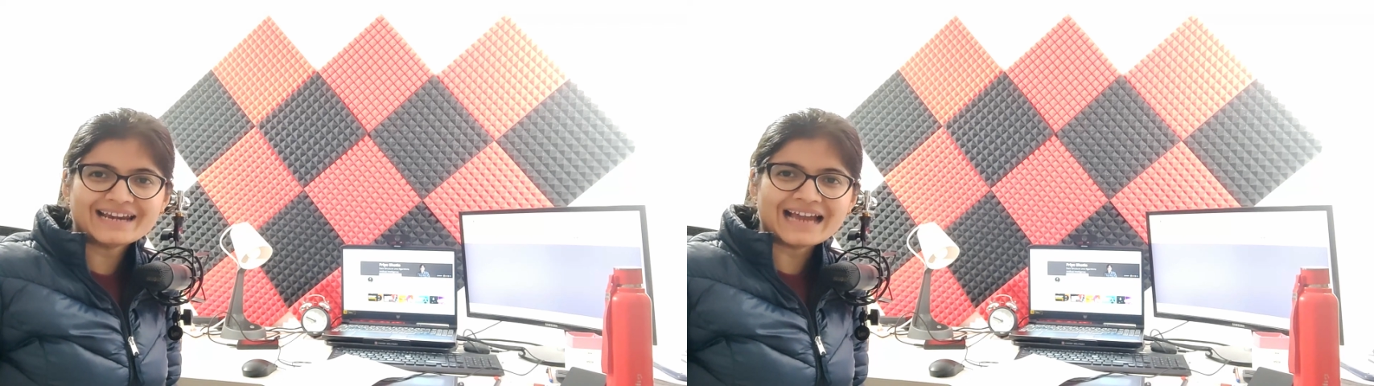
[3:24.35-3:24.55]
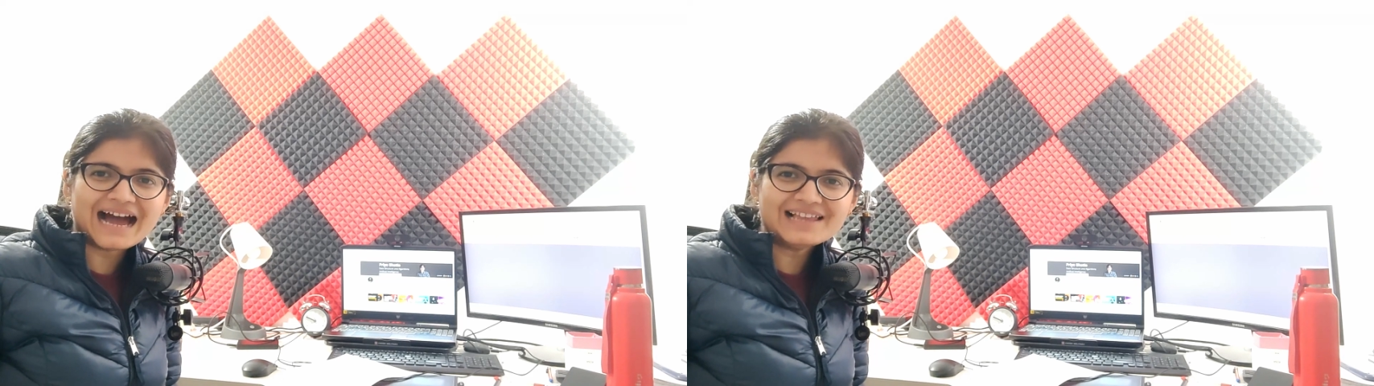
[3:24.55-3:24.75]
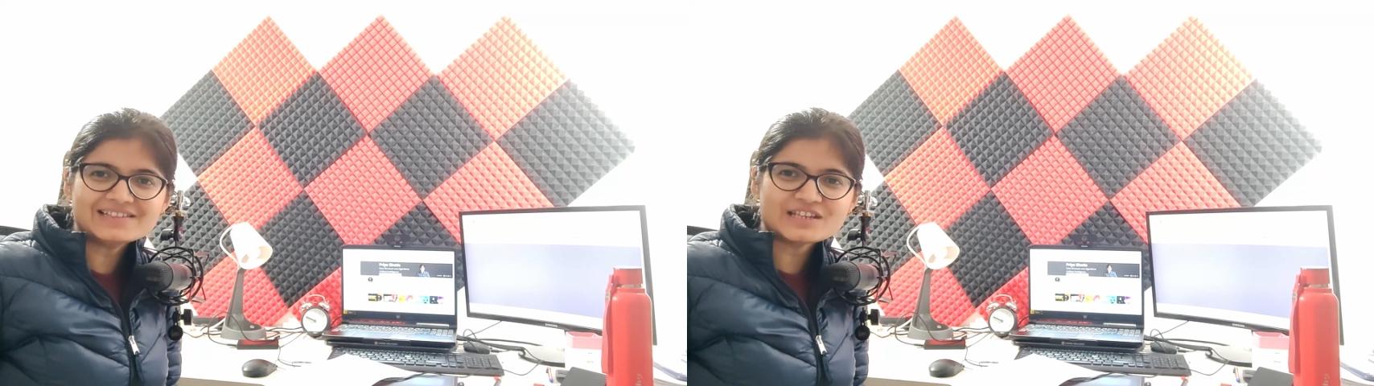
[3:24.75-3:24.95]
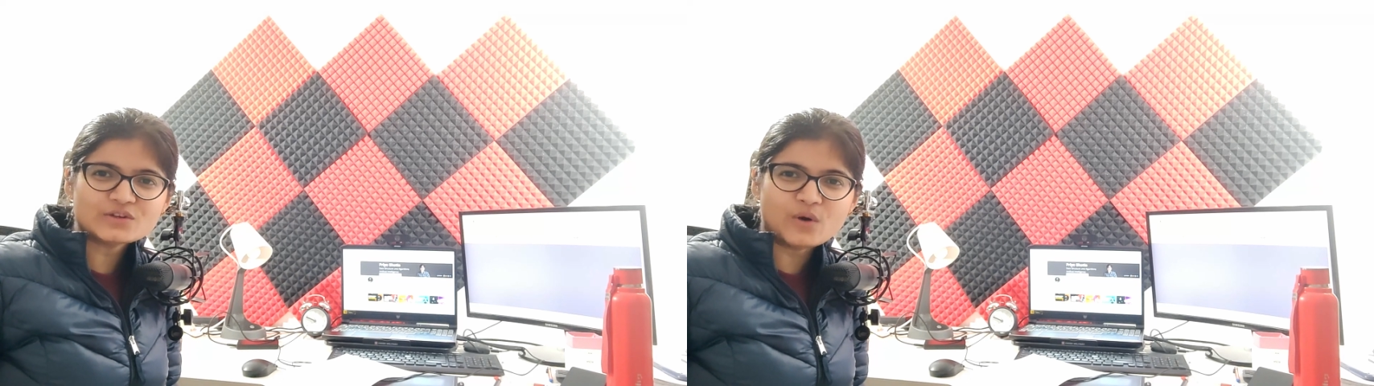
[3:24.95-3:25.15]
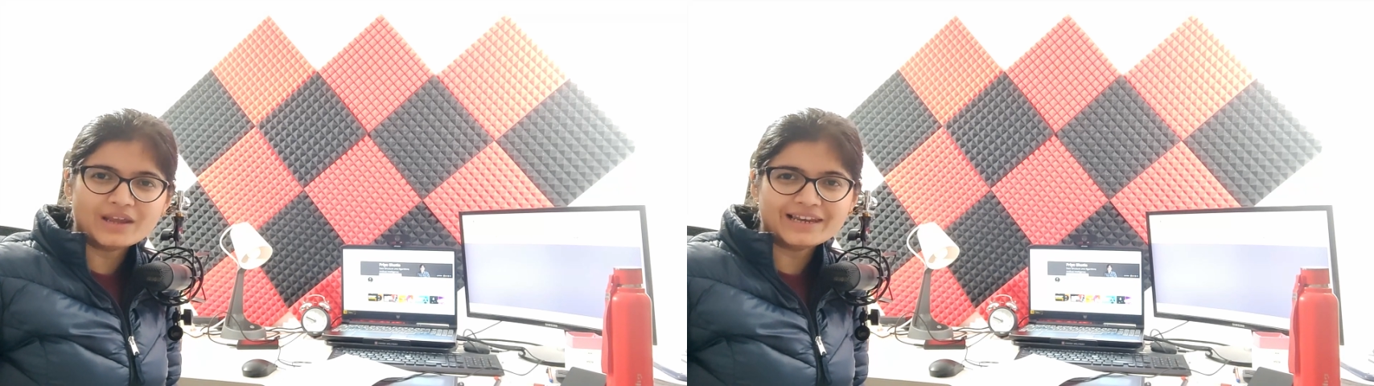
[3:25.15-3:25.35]
And I'll see
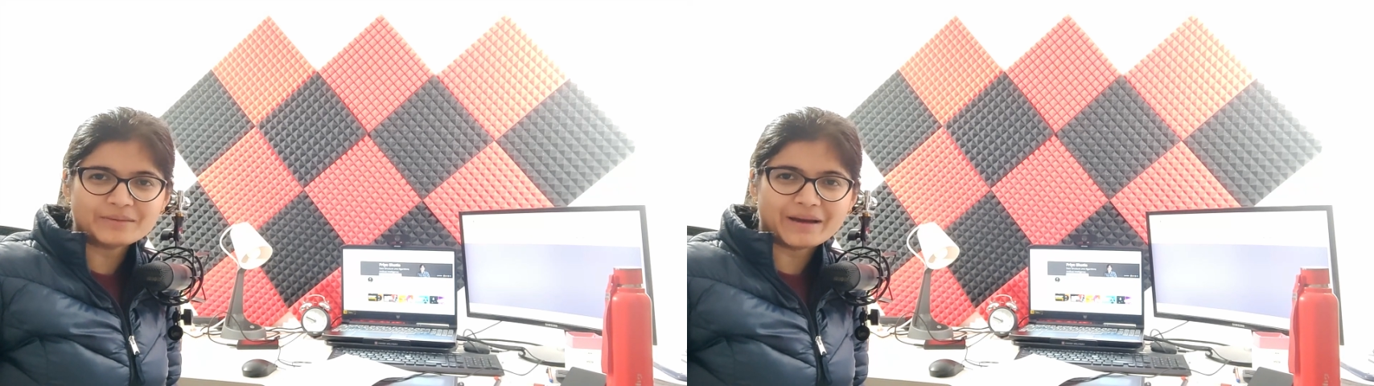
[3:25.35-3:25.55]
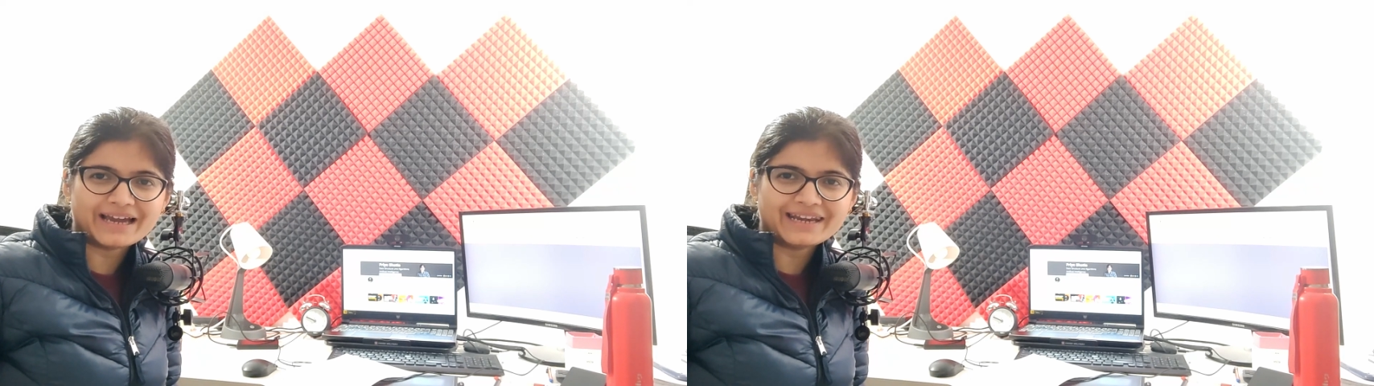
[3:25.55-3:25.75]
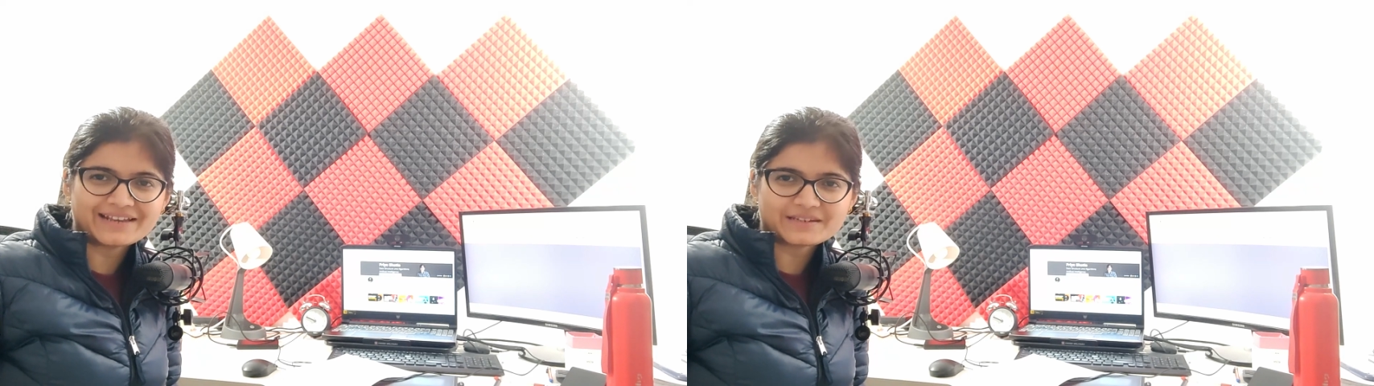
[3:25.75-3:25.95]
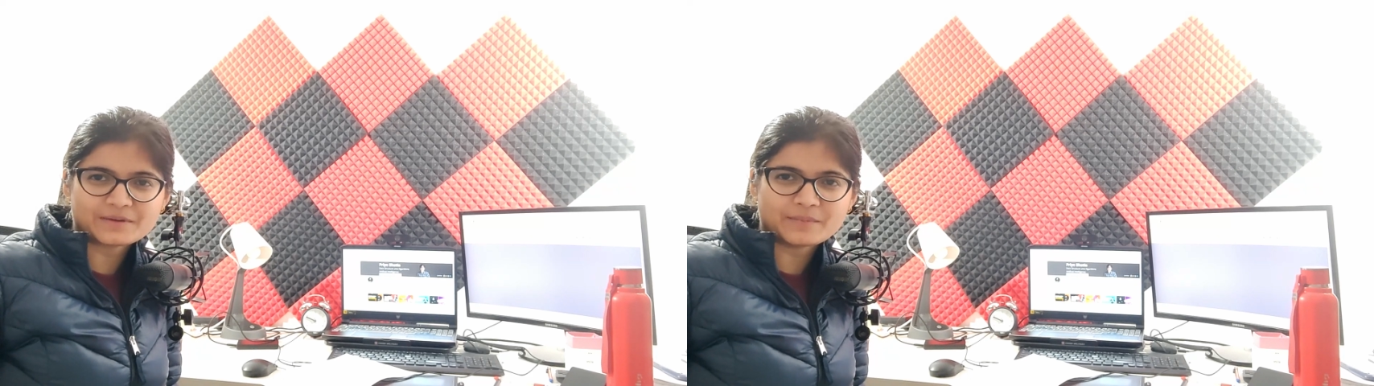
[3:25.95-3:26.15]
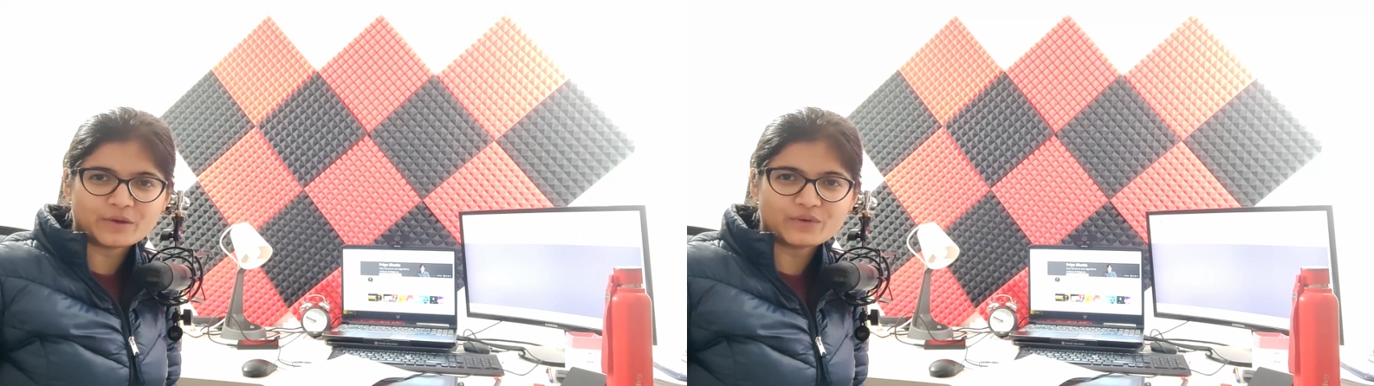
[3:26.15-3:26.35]
you all in my next
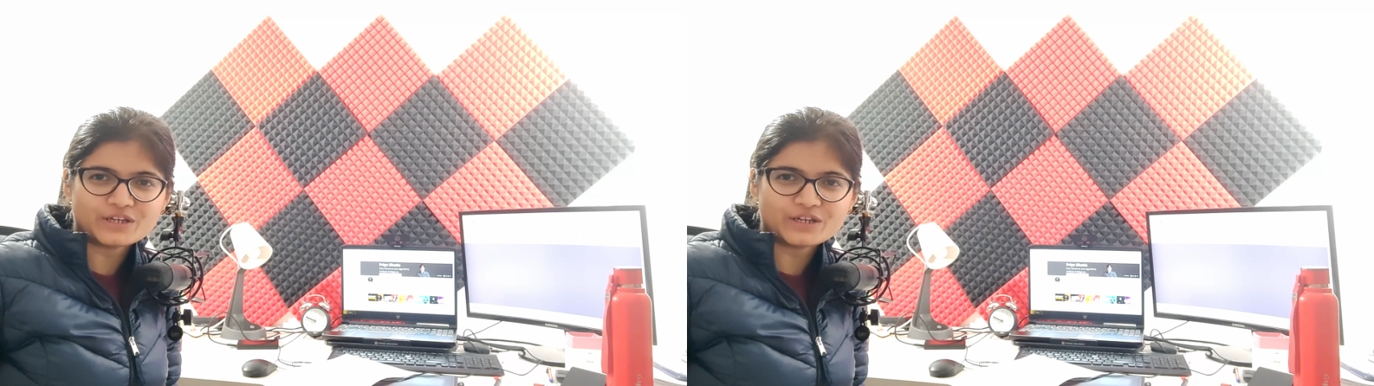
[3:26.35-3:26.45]
upcoming